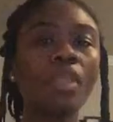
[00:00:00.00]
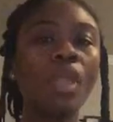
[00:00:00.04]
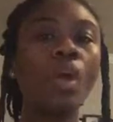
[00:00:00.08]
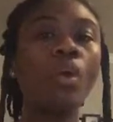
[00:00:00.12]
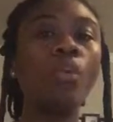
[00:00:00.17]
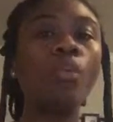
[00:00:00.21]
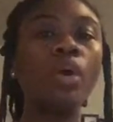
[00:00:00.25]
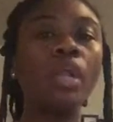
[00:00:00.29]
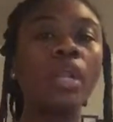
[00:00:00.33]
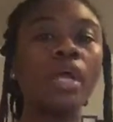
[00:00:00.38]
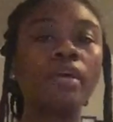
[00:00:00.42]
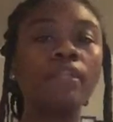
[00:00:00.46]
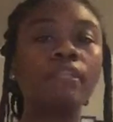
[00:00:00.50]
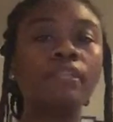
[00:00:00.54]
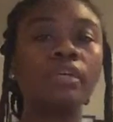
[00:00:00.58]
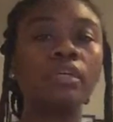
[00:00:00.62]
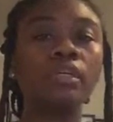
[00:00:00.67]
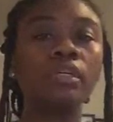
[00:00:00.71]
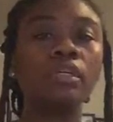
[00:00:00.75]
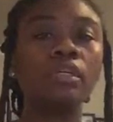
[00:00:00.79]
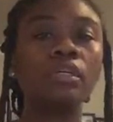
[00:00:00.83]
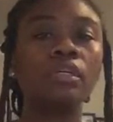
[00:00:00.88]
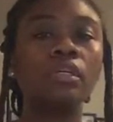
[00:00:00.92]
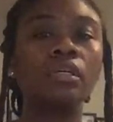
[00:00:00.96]
or
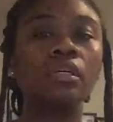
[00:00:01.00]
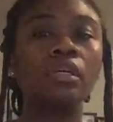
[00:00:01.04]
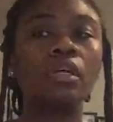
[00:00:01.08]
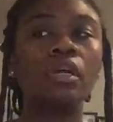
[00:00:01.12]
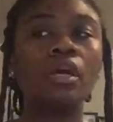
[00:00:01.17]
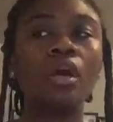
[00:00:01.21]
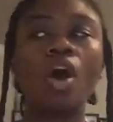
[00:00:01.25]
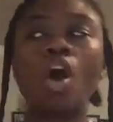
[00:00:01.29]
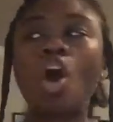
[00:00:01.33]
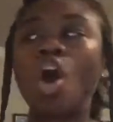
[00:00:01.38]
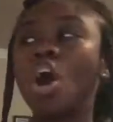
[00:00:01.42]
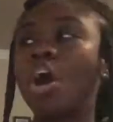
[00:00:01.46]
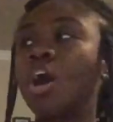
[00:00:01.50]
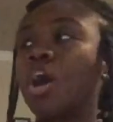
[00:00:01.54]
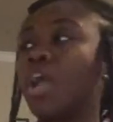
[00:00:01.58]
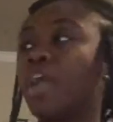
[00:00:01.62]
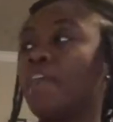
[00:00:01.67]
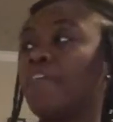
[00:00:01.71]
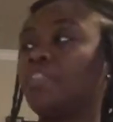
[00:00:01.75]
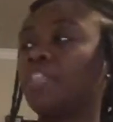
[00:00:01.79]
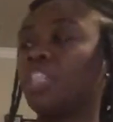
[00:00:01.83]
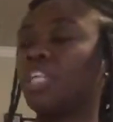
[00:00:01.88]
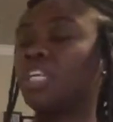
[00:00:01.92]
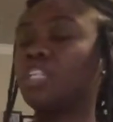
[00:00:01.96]
whatever.
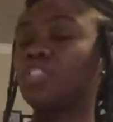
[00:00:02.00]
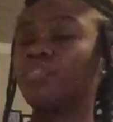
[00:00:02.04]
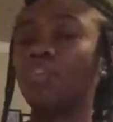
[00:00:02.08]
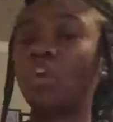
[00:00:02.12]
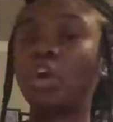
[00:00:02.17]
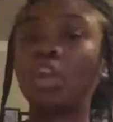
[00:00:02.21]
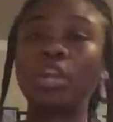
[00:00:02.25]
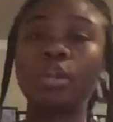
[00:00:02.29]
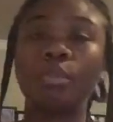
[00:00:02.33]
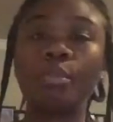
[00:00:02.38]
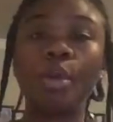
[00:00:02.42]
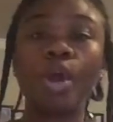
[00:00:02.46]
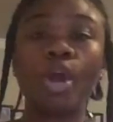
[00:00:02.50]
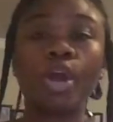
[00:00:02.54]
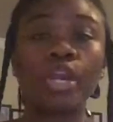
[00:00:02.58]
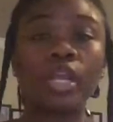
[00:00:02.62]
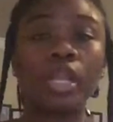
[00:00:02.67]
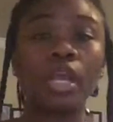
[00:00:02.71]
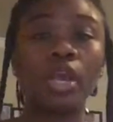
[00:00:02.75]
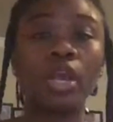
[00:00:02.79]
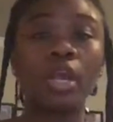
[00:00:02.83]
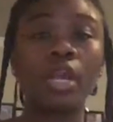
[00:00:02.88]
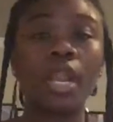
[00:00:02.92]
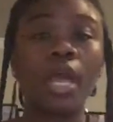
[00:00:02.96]
Everything's falling apart
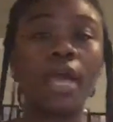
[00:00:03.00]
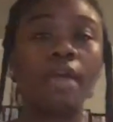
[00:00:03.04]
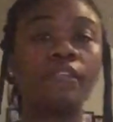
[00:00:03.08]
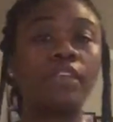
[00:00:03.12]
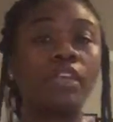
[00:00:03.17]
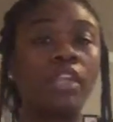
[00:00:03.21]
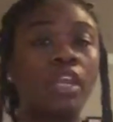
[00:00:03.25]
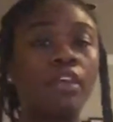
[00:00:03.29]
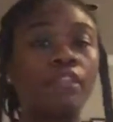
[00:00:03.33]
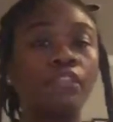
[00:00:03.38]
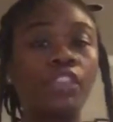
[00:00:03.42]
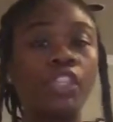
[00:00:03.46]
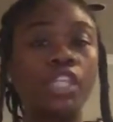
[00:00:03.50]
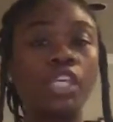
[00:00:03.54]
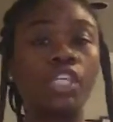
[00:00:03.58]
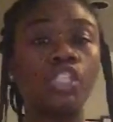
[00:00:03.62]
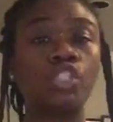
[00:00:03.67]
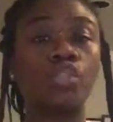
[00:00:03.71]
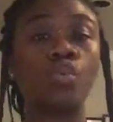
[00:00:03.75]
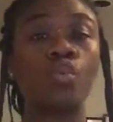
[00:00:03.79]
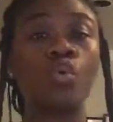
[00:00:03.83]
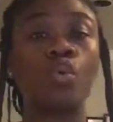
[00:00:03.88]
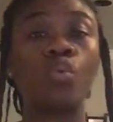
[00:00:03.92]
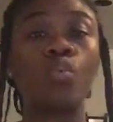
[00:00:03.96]
in her life and everything
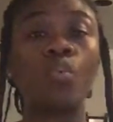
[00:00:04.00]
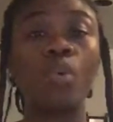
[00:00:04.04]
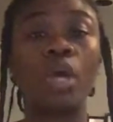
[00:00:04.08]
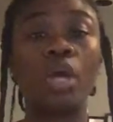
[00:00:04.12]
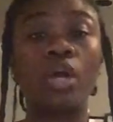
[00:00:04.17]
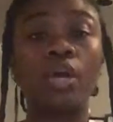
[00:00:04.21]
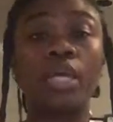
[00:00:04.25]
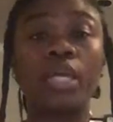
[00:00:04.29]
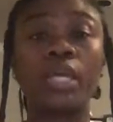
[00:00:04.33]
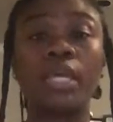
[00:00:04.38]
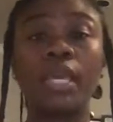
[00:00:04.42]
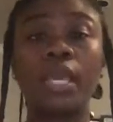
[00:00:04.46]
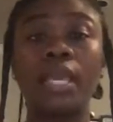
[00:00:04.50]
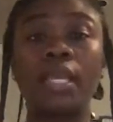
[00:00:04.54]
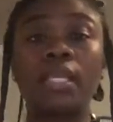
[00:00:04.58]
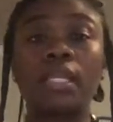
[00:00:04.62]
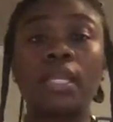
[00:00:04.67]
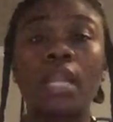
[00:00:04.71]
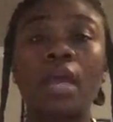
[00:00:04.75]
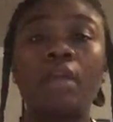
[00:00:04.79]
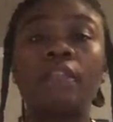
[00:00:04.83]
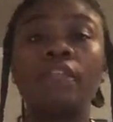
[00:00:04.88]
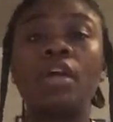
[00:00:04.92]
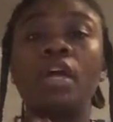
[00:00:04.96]
is going well in
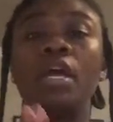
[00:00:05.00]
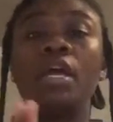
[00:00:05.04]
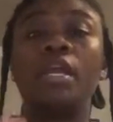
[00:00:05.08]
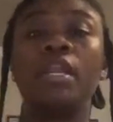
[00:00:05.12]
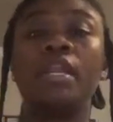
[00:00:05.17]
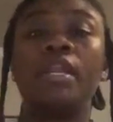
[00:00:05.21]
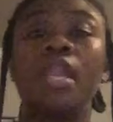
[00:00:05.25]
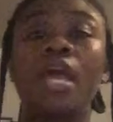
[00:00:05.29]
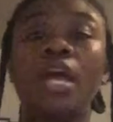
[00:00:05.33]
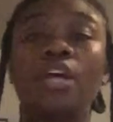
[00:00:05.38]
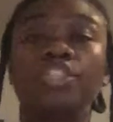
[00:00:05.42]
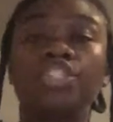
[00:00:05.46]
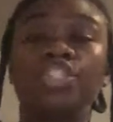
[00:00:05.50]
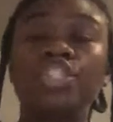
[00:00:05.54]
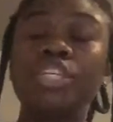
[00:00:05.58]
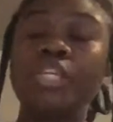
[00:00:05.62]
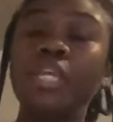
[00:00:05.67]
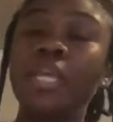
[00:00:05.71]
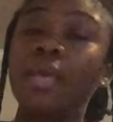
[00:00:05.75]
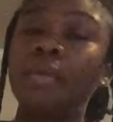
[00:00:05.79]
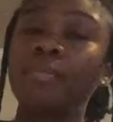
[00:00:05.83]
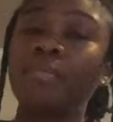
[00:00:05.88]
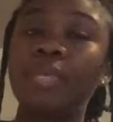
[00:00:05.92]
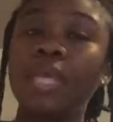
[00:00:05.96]
Kandi life. Now she
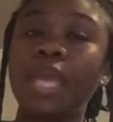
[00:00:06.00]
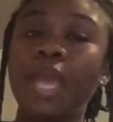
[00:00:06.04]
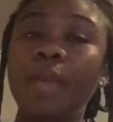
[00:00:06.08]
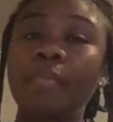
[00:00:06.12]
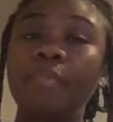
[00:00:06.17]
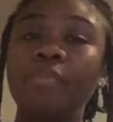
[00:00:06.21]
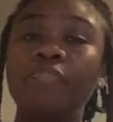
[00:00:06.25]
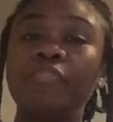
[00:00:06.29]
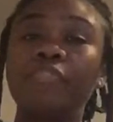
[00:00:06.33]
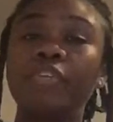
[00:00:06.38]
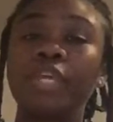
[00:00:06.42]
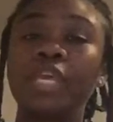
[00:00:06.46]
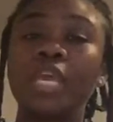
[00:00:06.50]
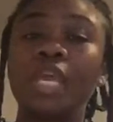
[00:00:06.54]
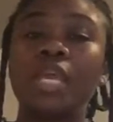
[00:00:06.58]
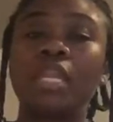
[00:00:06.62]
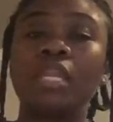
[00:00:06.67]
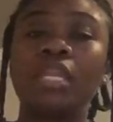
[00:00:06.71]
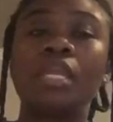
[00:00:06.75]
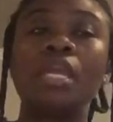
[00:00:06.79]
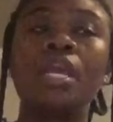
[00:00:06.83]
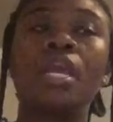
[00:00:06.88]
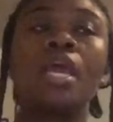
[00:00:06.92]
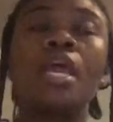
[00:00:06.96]
can't be happy for
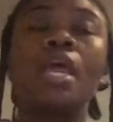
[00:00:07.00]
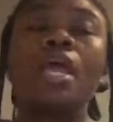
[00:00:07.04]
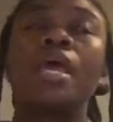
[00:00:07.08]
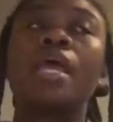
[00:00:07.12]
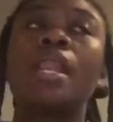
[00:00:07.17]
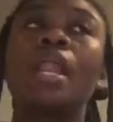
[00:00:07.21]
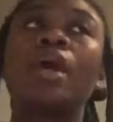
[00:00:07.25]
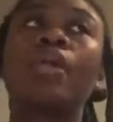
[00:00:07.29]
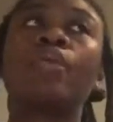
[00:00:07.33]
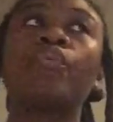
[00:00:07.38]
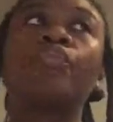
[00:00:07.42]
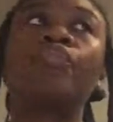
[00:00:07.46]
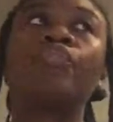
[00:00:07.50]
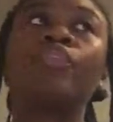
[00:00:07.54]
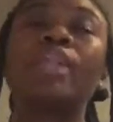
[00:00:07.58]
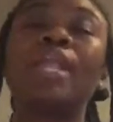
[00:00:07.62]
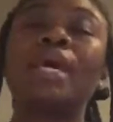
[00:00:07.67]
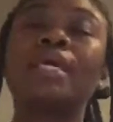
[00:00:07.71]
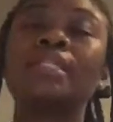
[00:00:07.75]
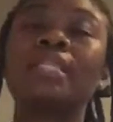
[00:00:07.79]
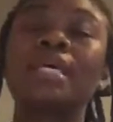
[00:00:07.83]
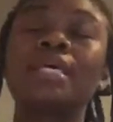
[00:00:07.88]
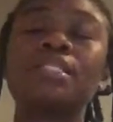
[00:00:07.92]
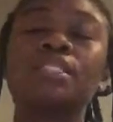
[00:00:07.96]
Kandi. And I don't feel
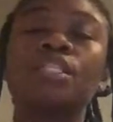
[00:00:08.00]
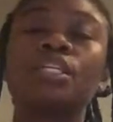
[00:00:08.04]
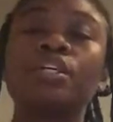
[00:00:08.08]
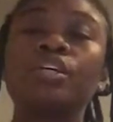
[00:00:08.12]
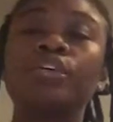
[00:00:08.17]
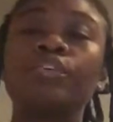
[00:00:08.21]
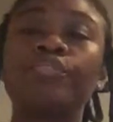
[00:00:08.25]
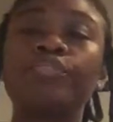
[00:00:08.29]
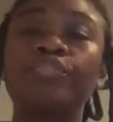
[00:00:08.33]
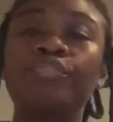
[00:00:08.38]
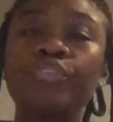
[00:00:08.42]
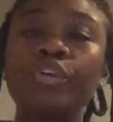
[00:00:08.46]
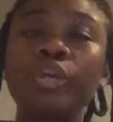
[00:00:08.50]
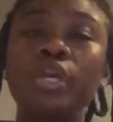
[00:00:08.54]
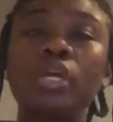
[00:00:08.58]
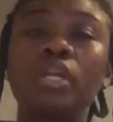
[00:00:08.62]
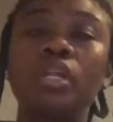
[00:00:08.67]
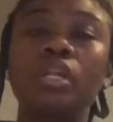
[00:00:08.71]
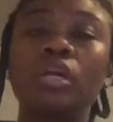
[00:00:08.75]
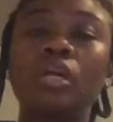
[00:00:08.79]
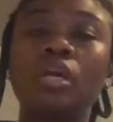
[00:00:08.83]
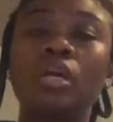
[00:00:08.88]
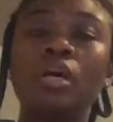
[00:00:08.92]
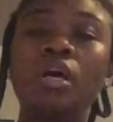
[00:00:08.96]
like that's a good
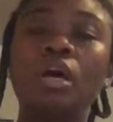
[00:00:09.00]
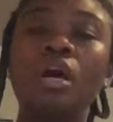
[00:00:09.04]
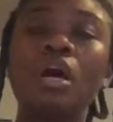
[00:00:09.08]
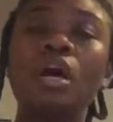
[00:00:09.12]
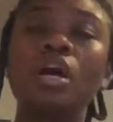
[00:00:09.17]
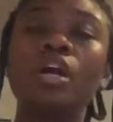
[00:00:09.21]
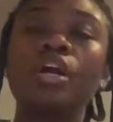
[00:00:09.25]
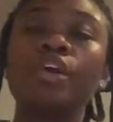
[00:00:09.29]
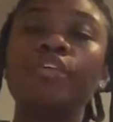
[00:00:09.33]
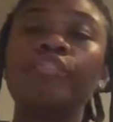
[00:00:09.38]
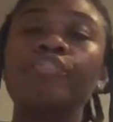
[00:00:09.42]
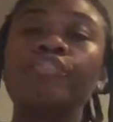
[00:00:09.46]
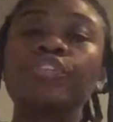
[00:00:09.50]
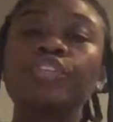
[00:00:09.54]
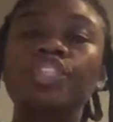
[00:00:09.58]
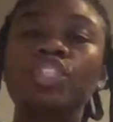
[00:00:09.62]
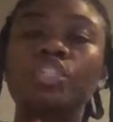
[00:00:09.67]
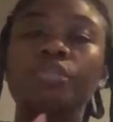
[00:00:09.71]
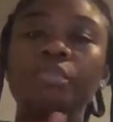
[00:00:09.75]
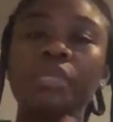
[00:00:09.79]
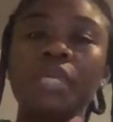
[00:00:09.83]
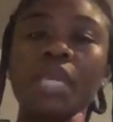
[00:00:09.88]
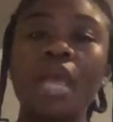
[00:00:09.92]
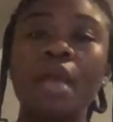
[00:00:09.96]
friend. A good friend
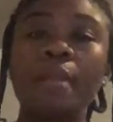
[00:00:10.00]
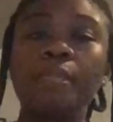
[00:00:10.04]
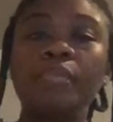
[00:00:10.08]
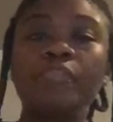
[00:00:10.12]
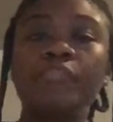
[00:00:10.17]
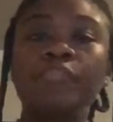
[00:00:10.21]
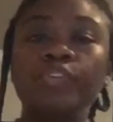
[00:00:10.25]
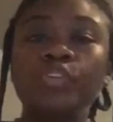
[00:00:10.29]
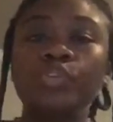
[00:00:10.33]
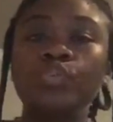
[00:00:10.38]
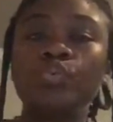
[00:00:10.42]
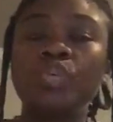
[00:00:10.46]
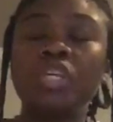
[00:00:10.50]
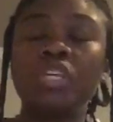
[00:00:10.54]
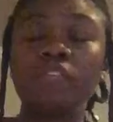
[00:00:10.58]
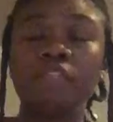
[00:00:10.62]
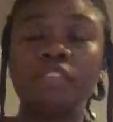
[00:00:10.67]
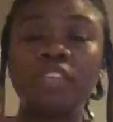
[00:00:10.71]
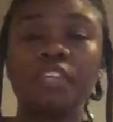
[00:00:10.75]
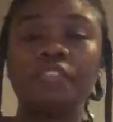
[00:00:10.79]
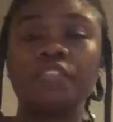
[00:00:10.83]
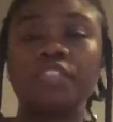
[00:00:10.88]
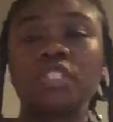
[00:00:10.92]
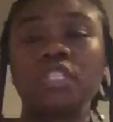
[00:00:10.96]
should be happy for you
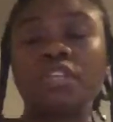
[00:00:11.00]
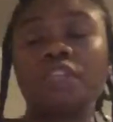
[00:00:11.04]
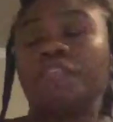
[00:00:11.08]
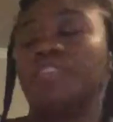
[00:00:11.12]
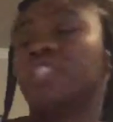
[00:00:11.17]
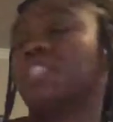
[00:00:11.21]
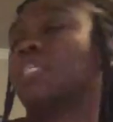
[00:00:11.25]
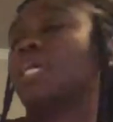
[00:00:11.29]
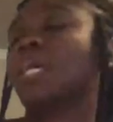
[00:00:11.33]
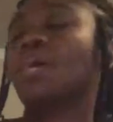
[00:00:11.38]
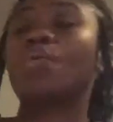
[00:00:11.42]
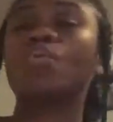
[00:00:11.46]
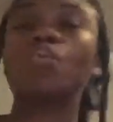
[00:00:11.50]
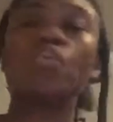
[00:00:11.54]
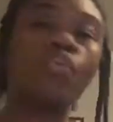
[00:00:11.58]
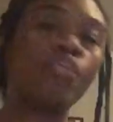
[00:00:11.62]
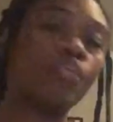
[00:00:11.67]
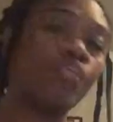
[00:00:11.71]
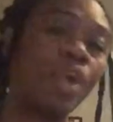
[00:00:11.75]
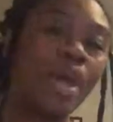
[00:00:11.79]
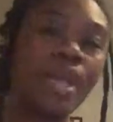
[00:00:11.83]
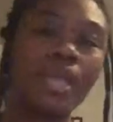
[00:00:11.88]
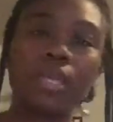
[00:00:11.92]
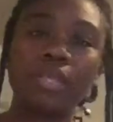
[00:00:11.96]
even if stuff is not
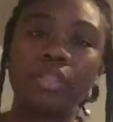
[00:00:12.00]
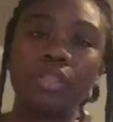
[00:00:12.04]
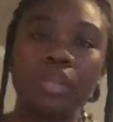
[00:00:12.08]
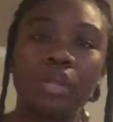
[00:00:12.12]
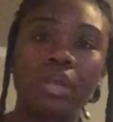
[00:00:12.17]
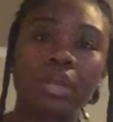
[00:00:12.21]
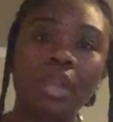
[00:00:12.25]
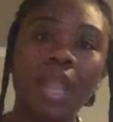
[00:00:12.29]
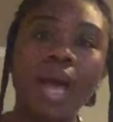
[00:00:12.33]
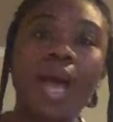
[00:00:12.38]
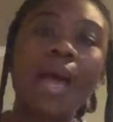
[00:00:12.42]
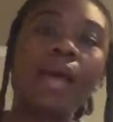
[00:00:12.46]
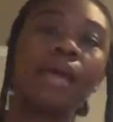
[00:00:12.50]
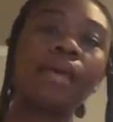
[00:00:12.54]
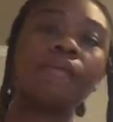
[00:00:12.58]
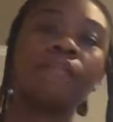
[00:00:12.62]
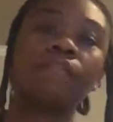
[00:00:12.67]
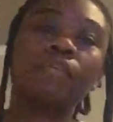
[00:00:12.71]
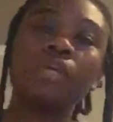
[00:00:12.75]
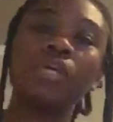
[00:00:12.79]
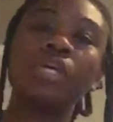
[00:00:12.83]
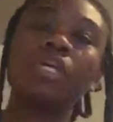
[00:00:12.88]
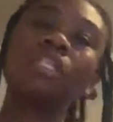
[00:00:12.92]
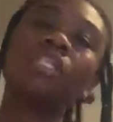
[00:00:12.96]
going right in their life.
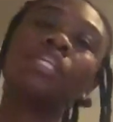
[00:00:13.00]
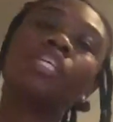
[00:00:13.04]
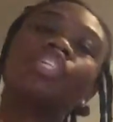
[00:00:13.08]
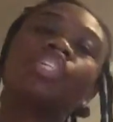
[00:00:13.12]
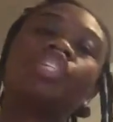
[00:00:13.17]
They